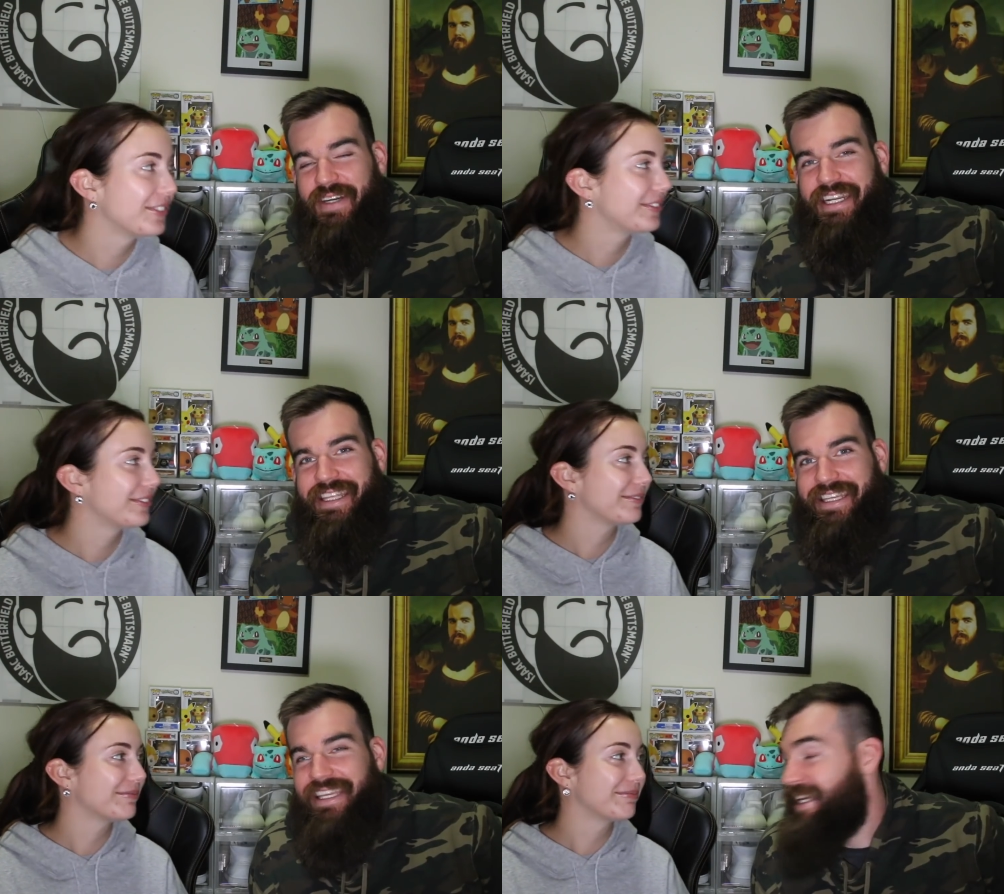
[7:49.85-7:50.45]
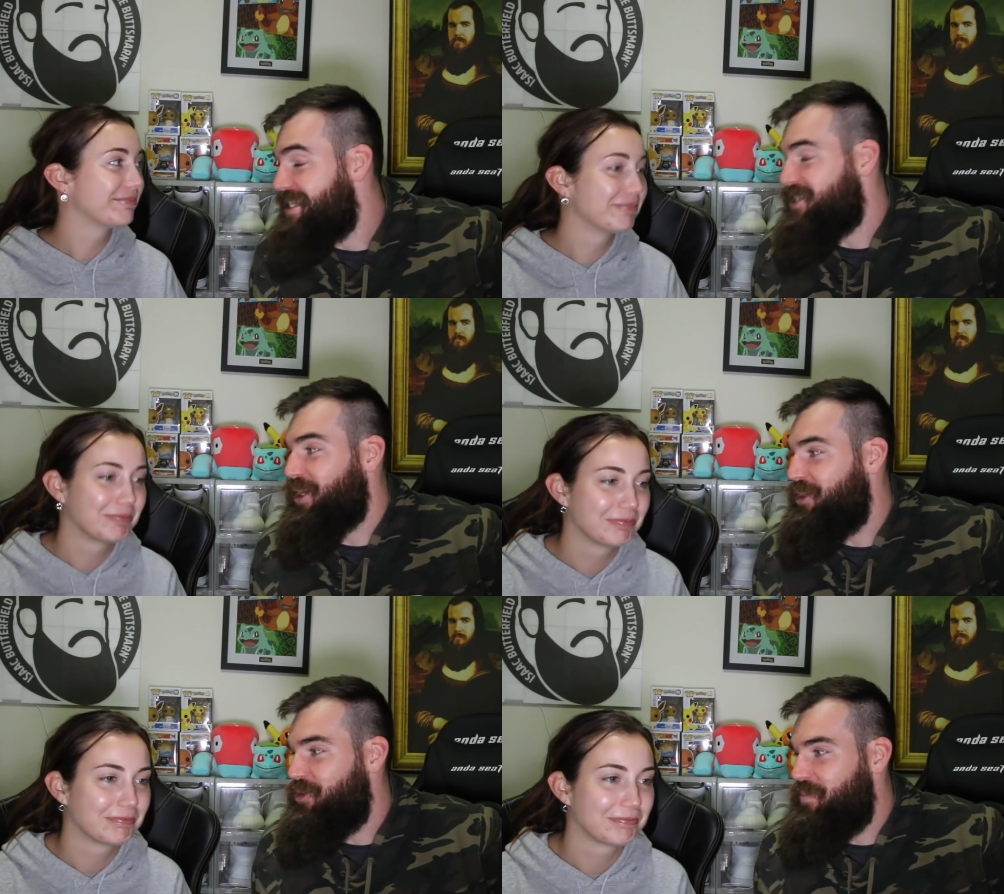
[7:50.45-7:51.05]
Speaker 1: The funny thing
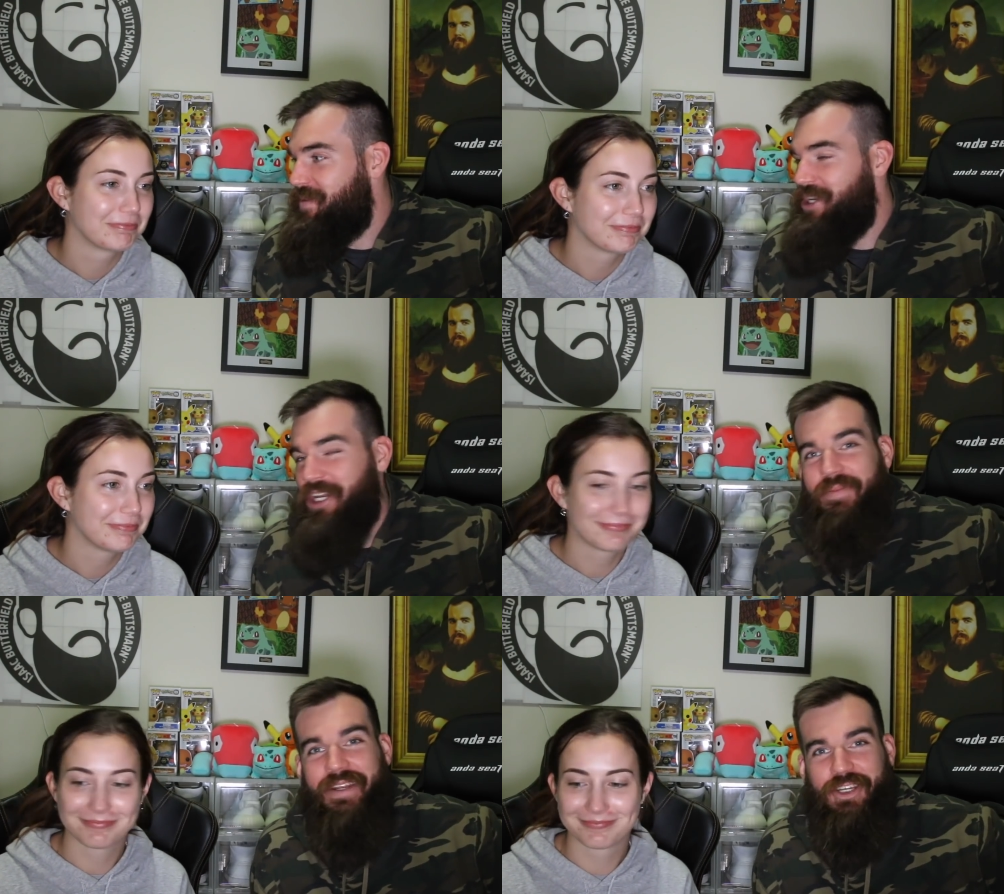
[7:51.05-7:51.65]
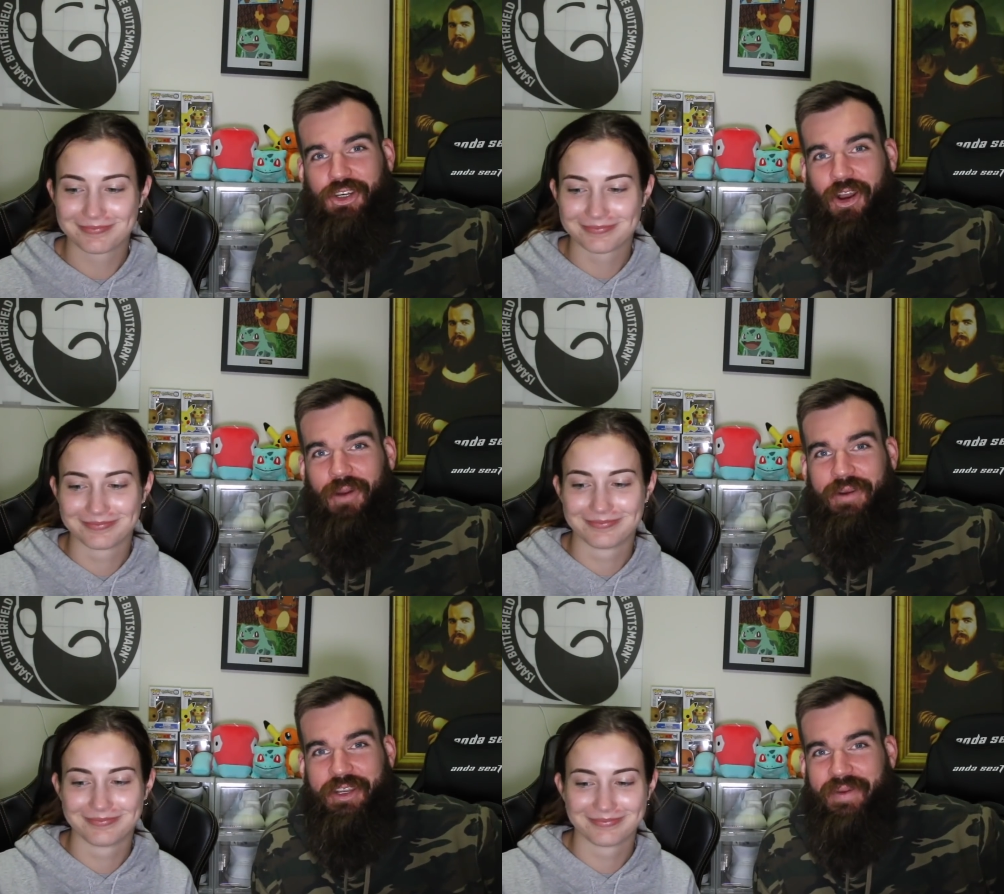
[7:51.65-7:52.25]
is, like, you you get a bit
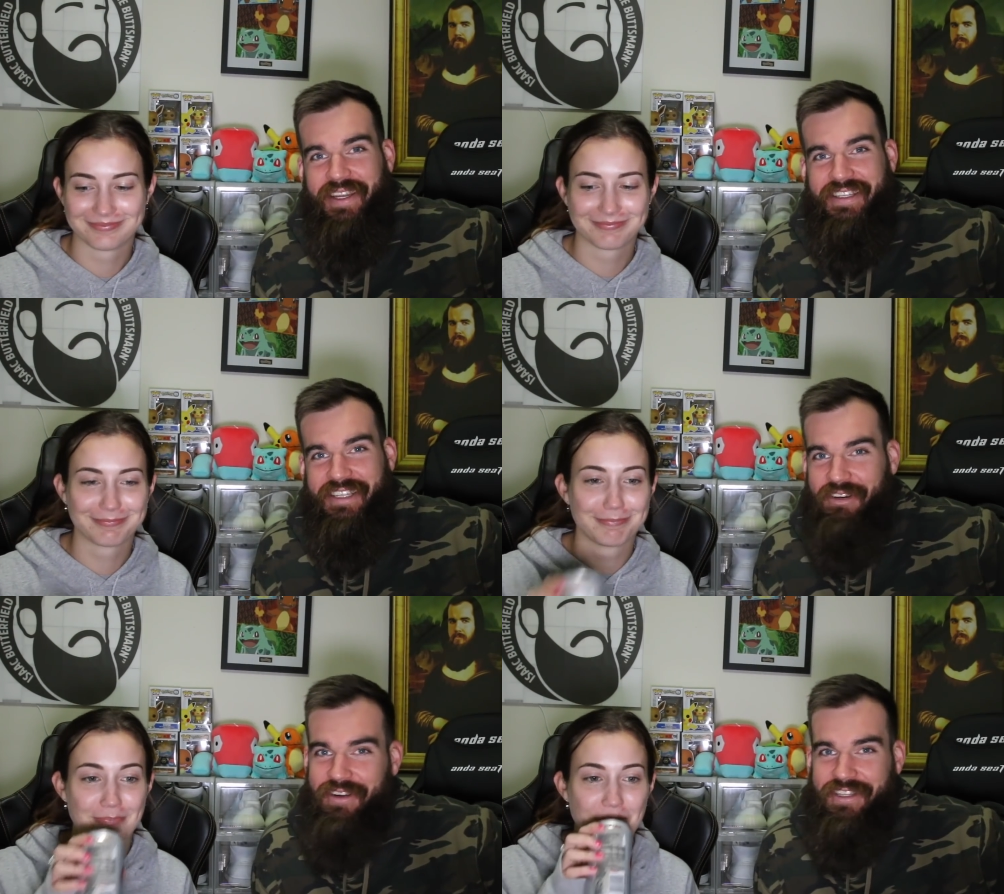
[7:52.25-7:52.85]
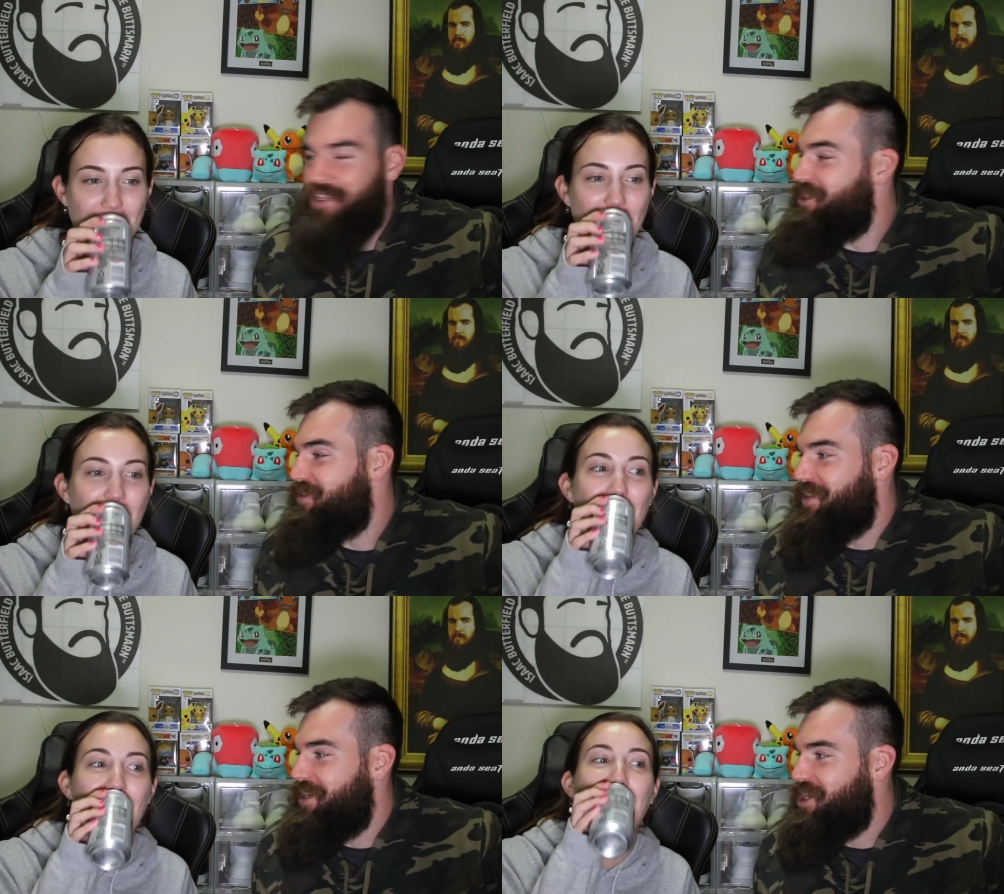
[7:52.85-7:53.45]
shy when you're being serious in
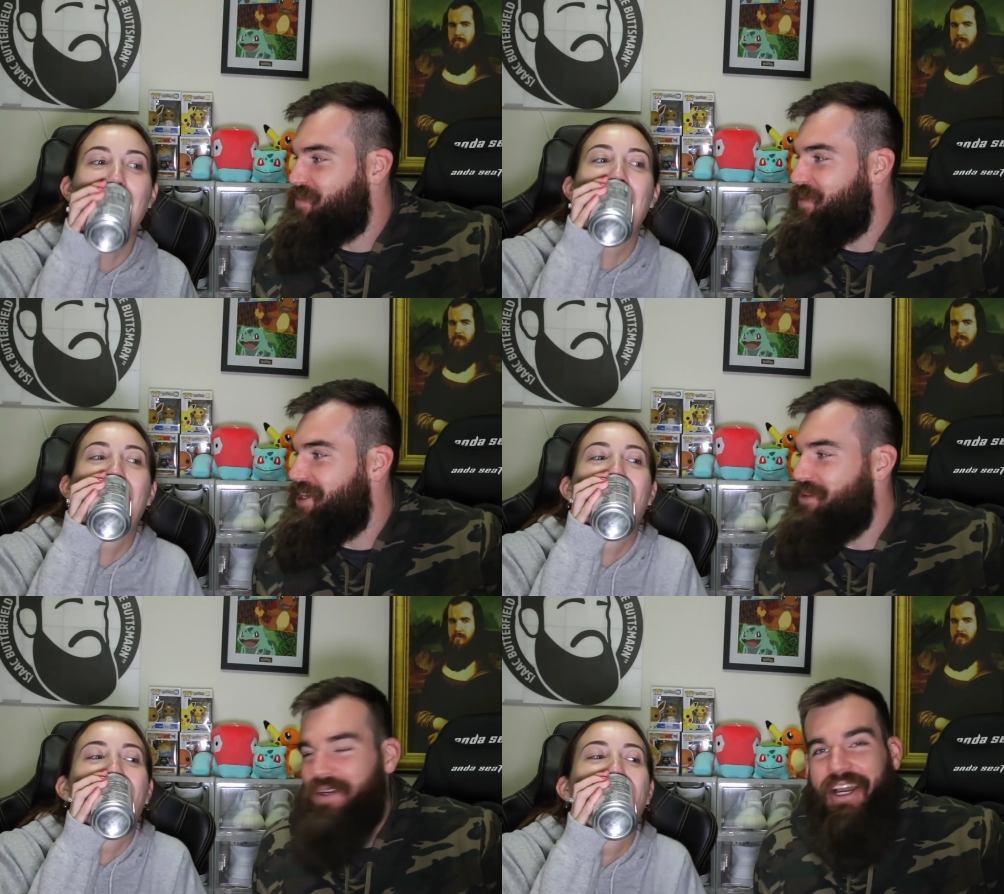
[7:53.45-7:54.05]
these videos, but then you'll